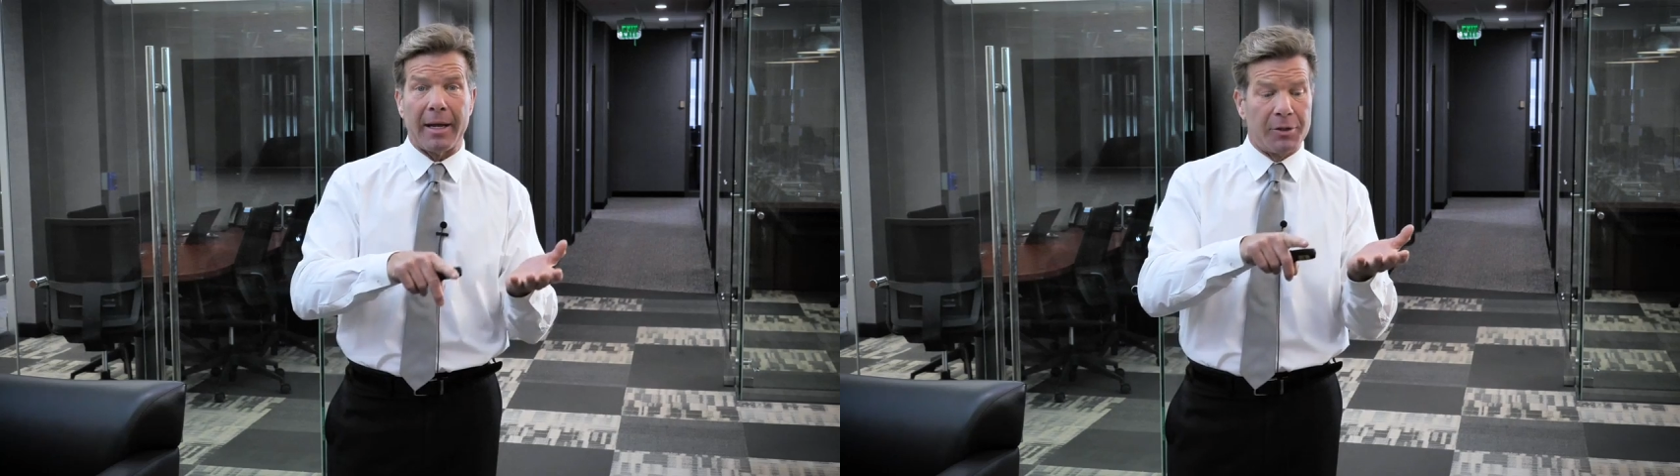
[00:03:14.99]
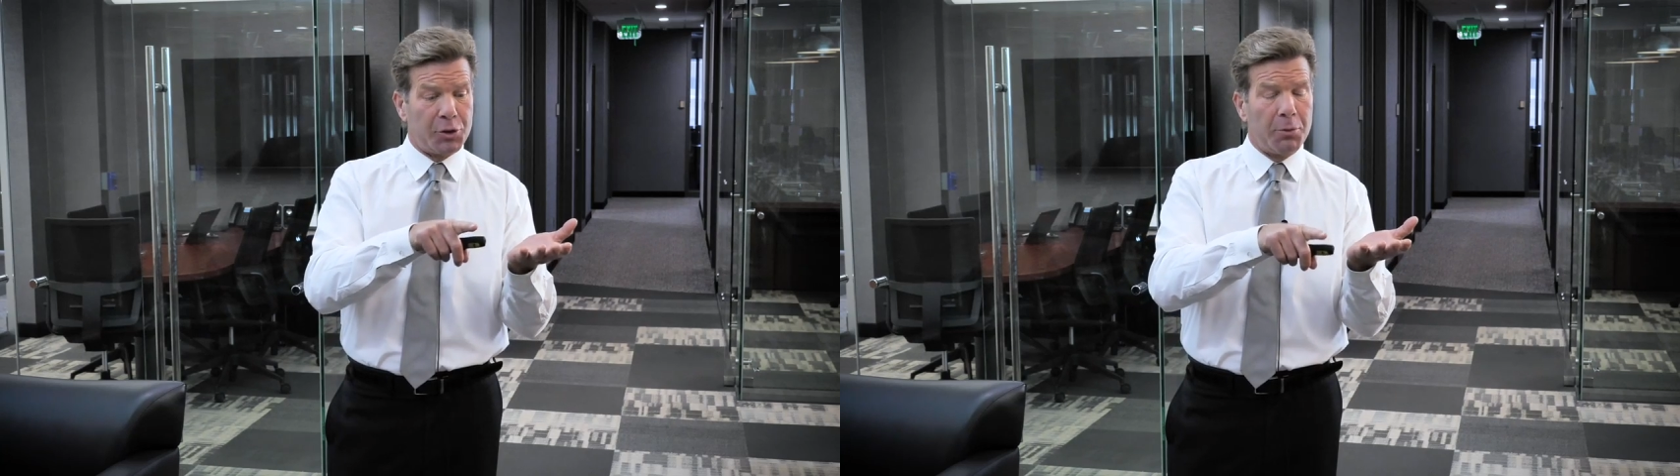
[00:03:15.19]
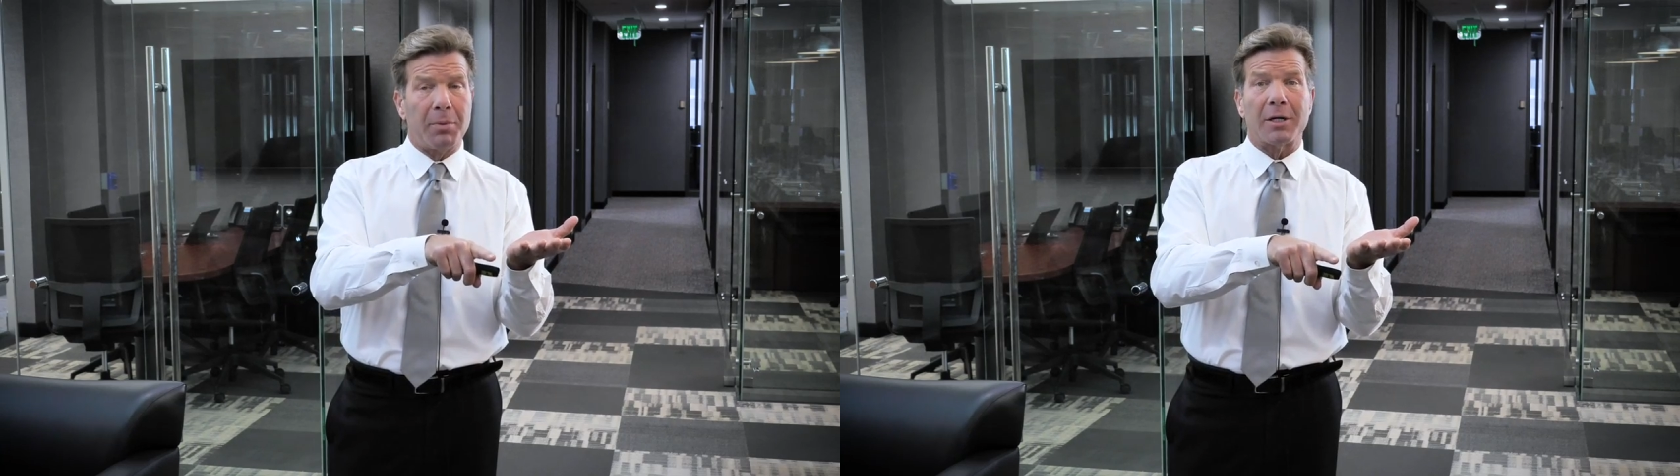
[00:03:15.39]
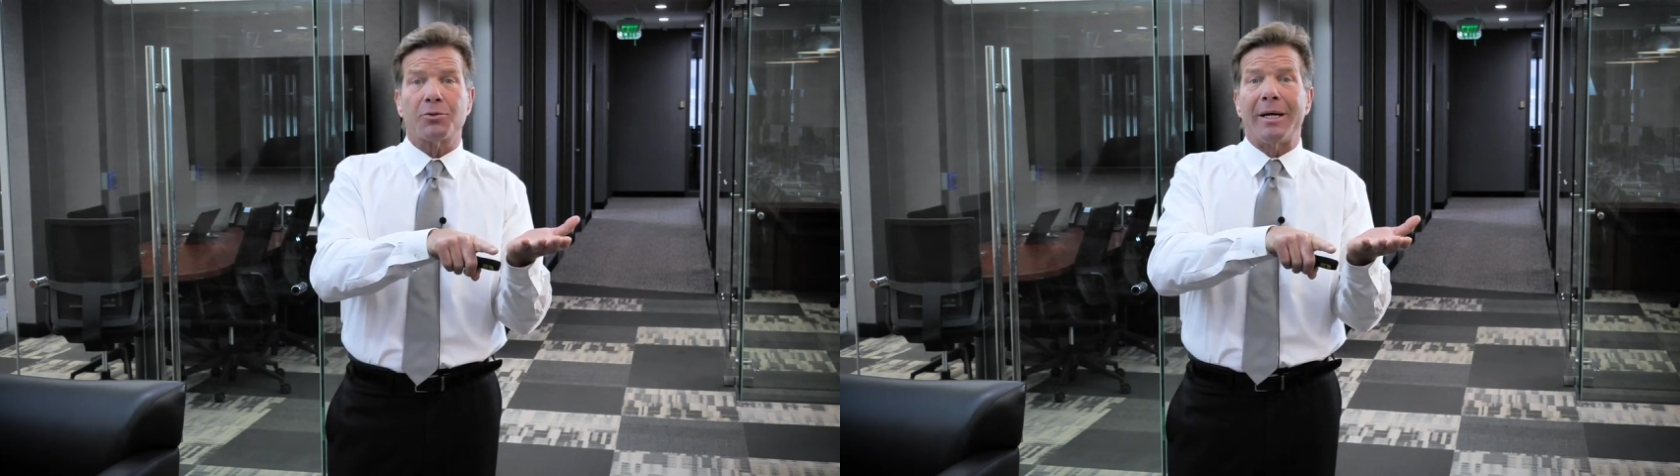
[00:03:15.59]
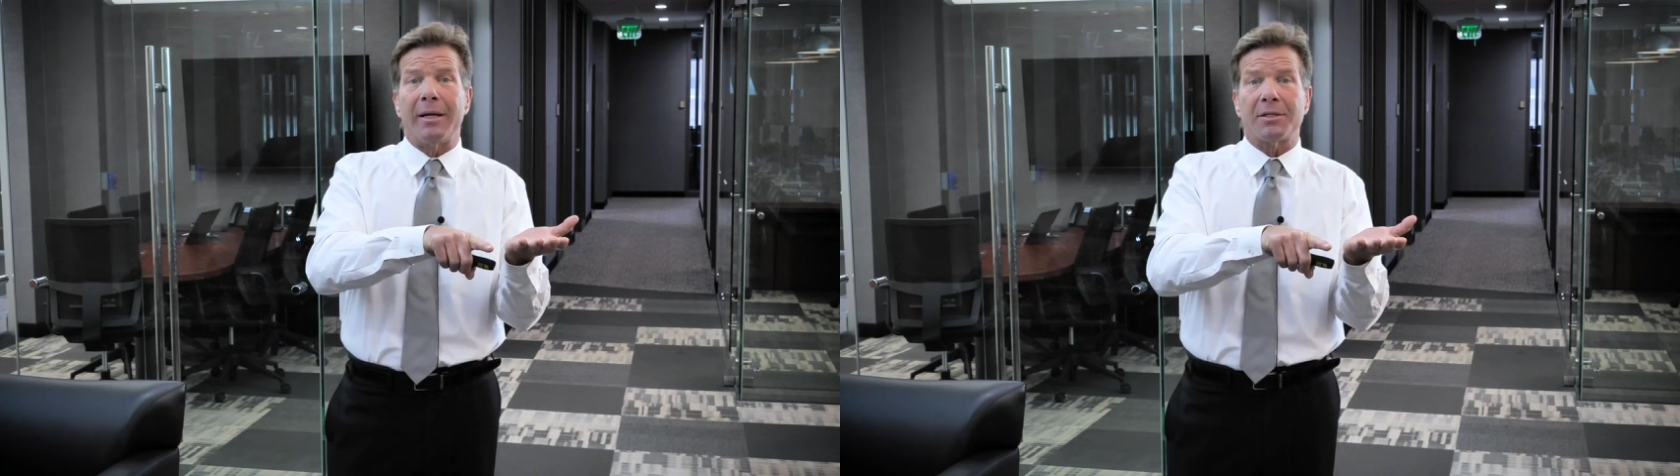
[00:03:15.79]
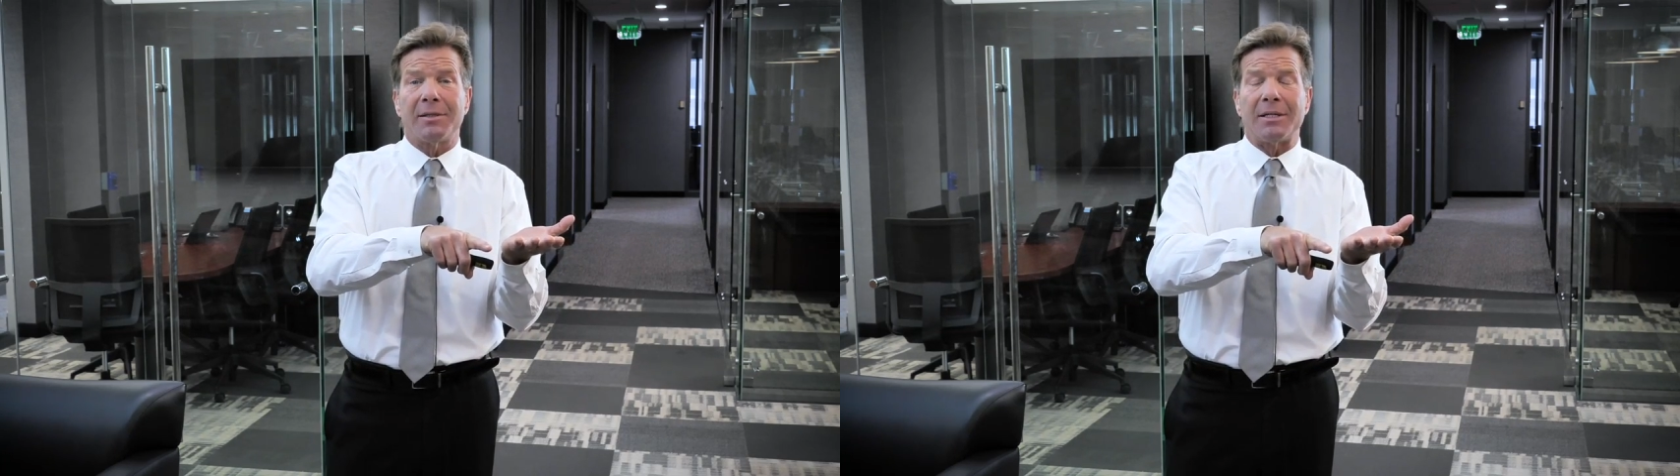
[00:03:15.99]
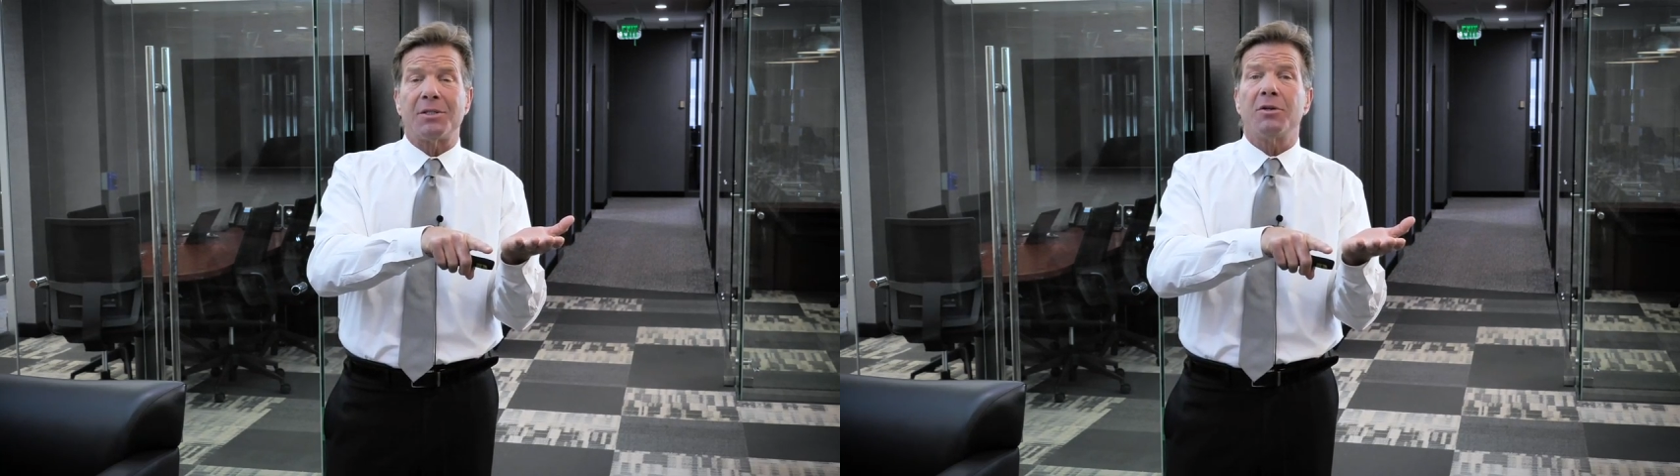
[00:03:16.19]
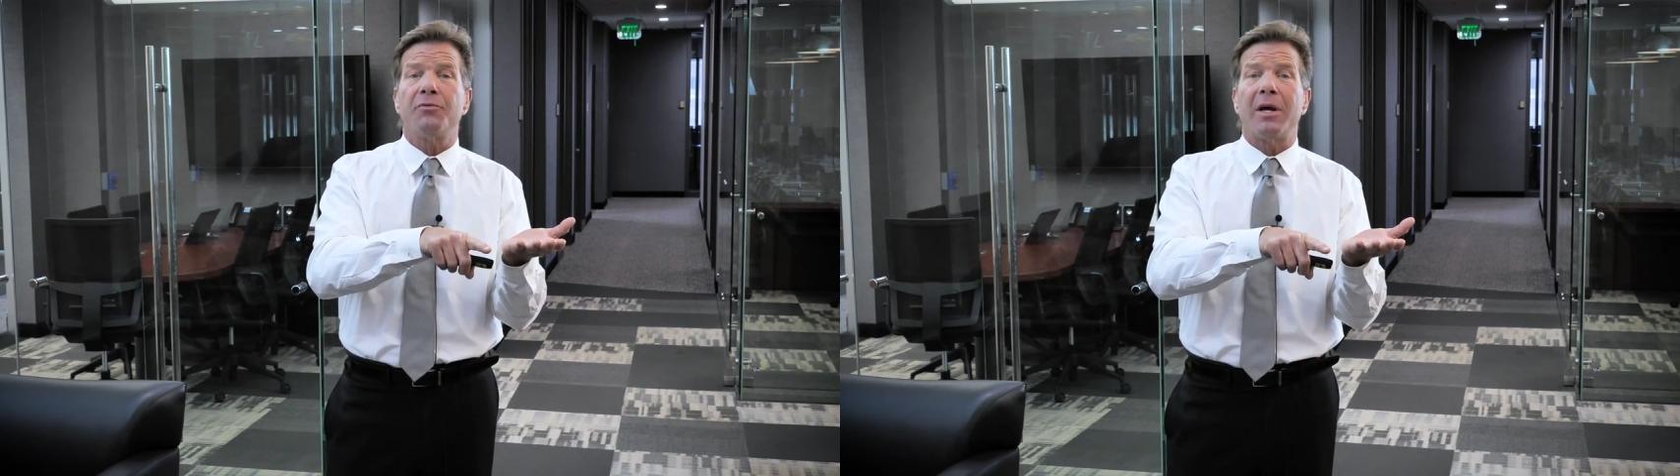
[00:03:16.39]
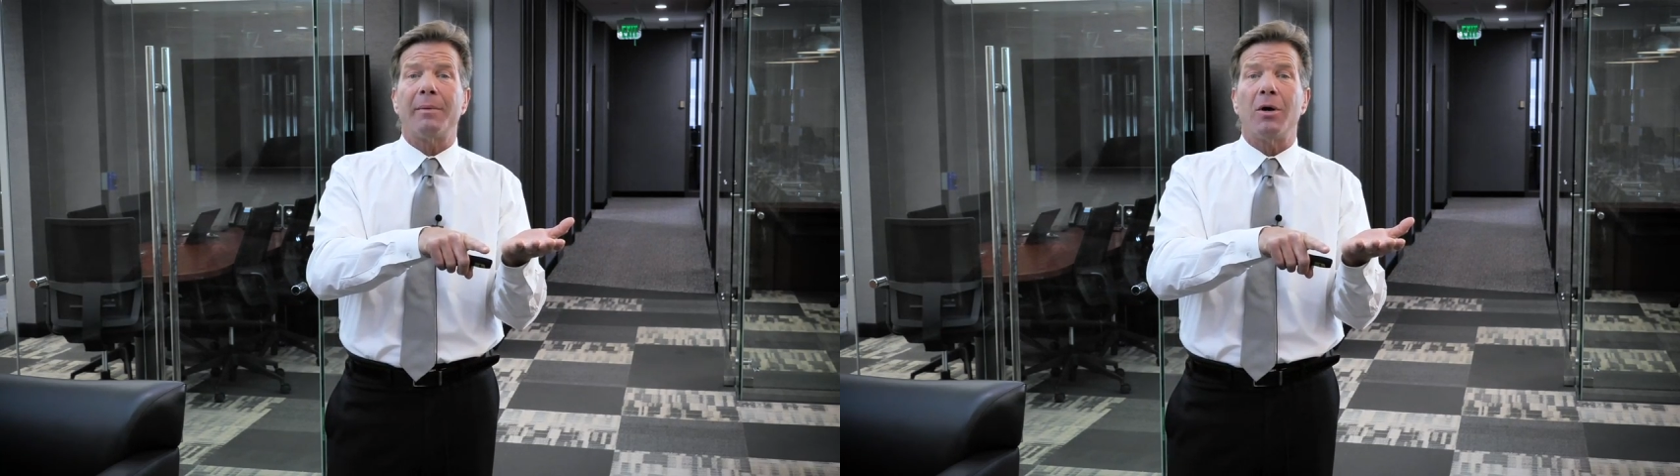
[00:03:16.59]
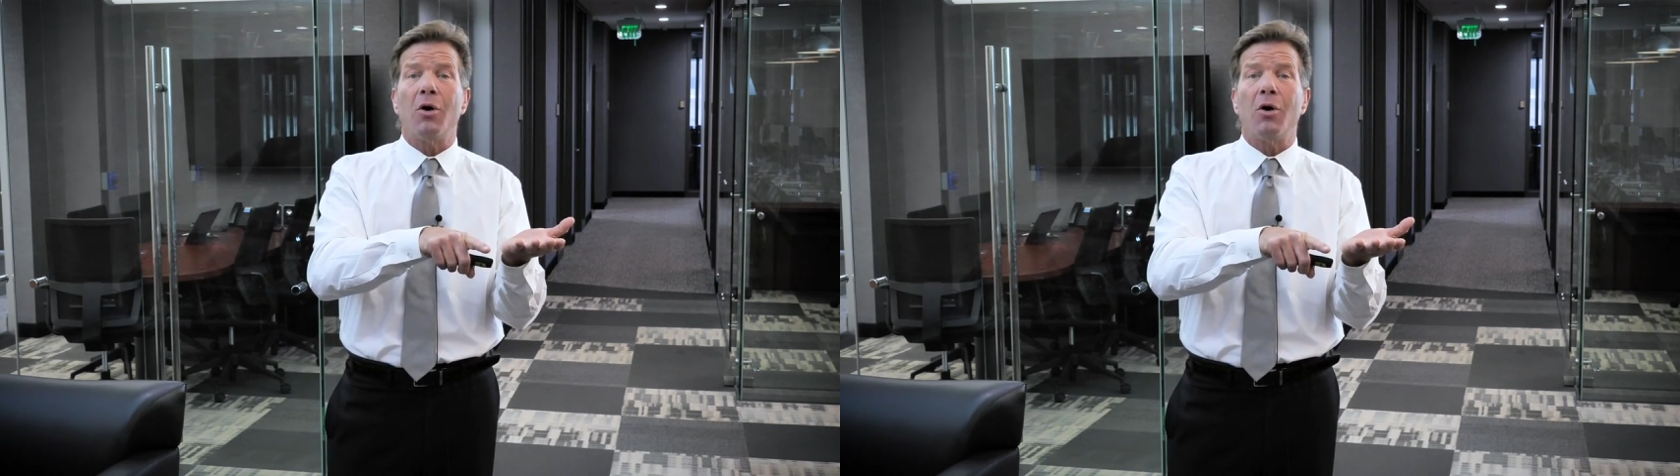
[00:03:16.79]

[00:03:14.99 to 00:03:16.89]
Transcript: add a duplex right next to that single family